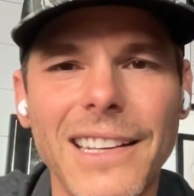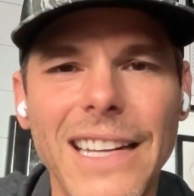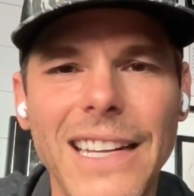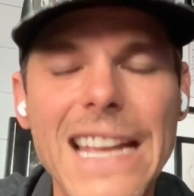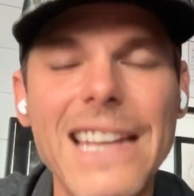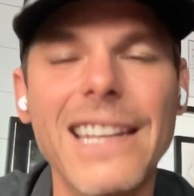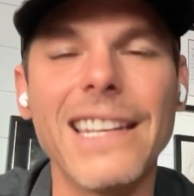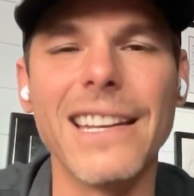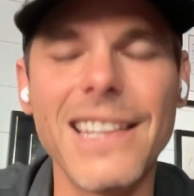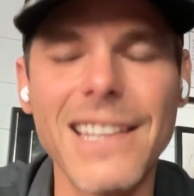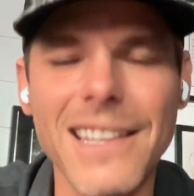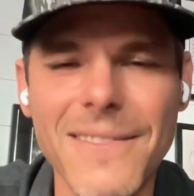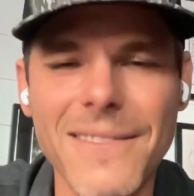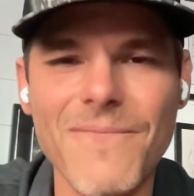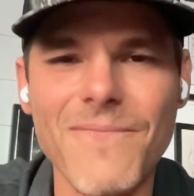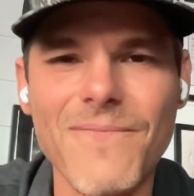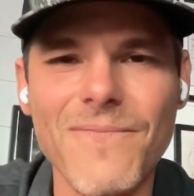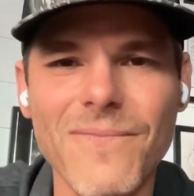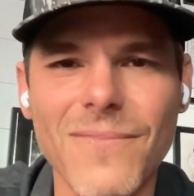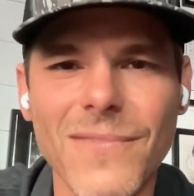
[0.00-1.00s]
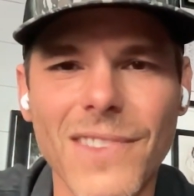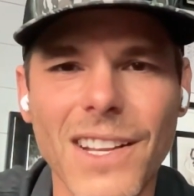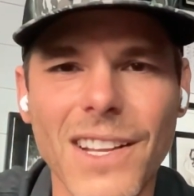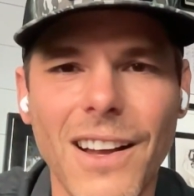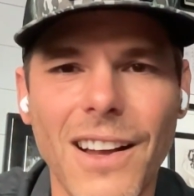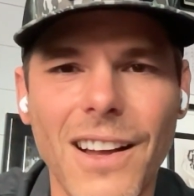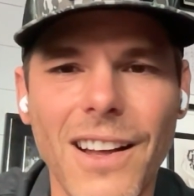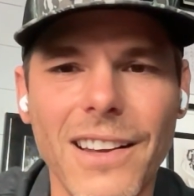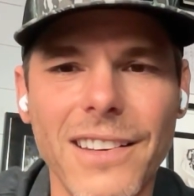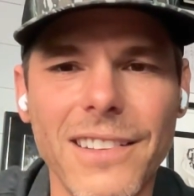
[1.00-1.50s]
ended
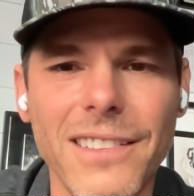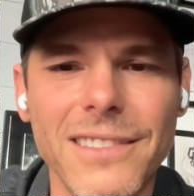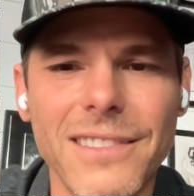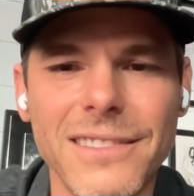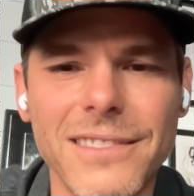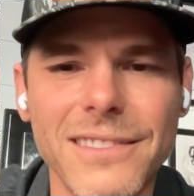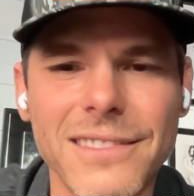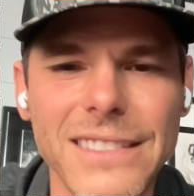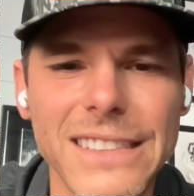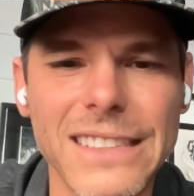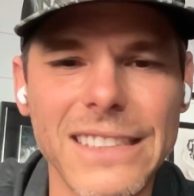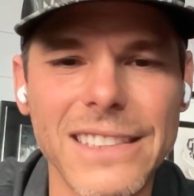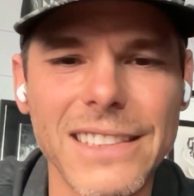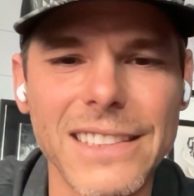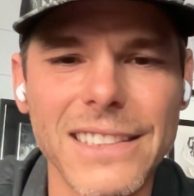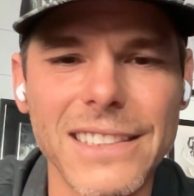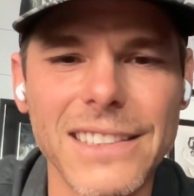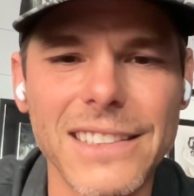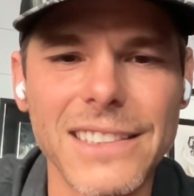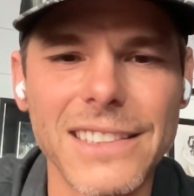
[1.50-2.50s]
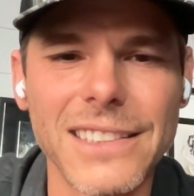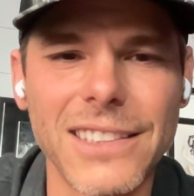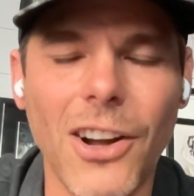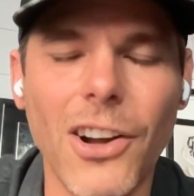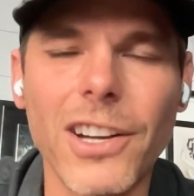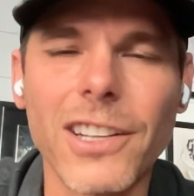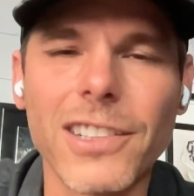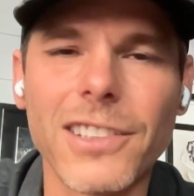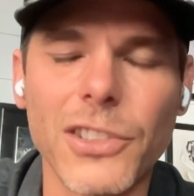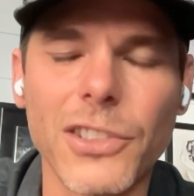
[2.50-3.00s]
on
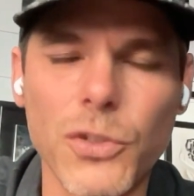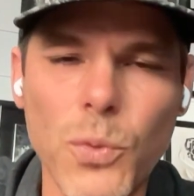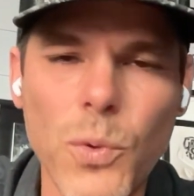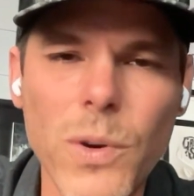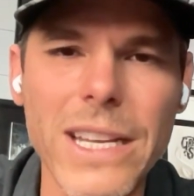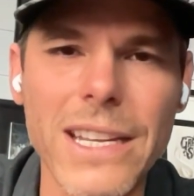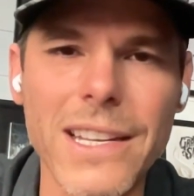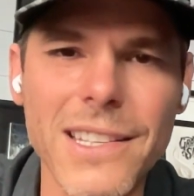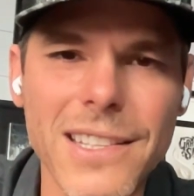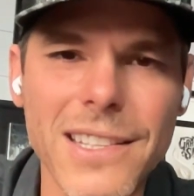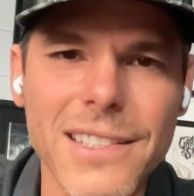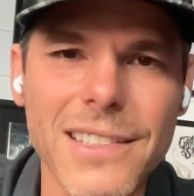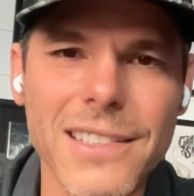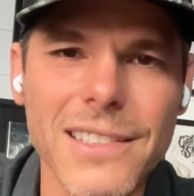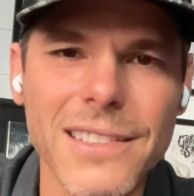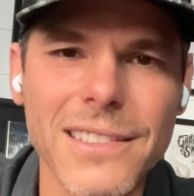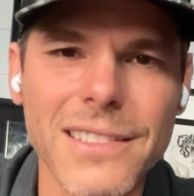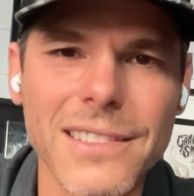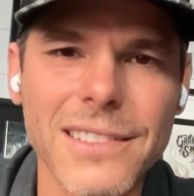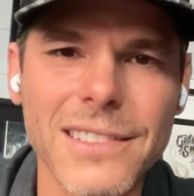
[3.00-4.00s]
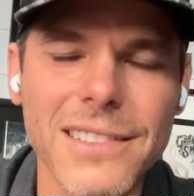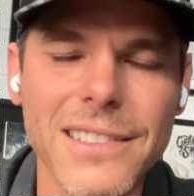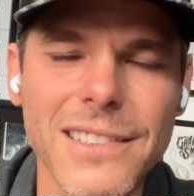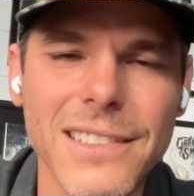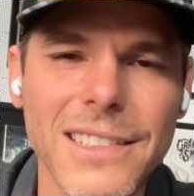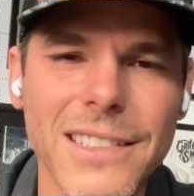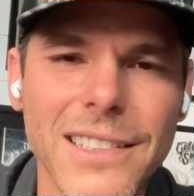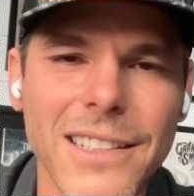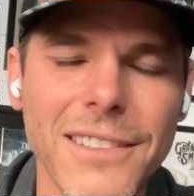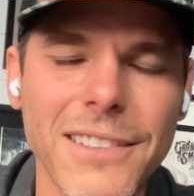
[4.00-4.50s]
August the 20th
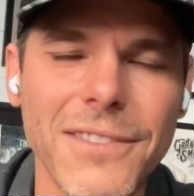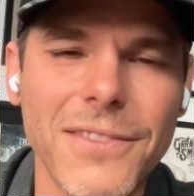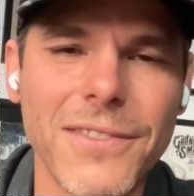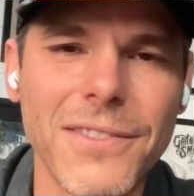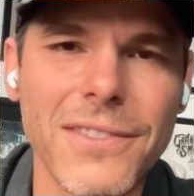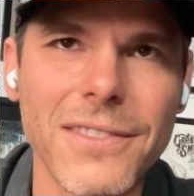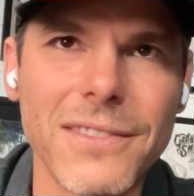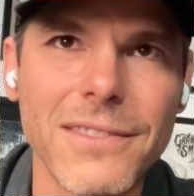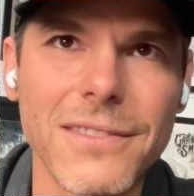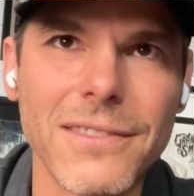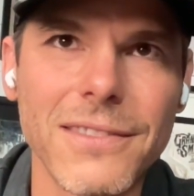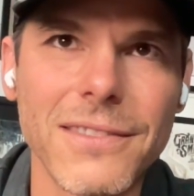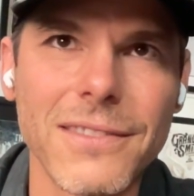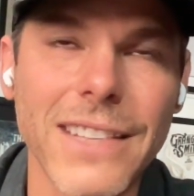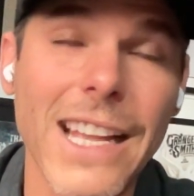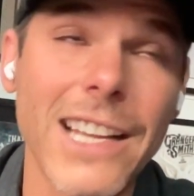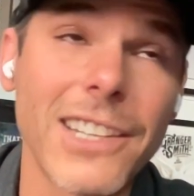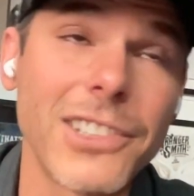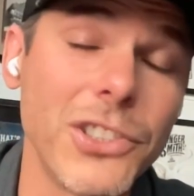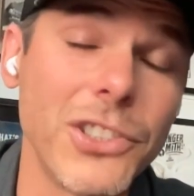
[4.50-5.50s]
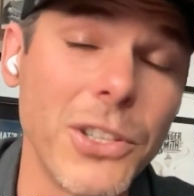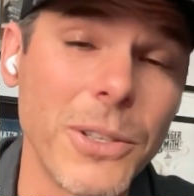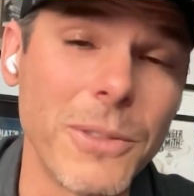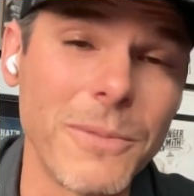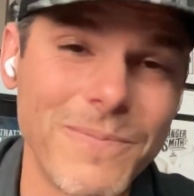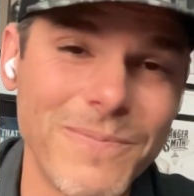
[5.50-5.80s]
of last year.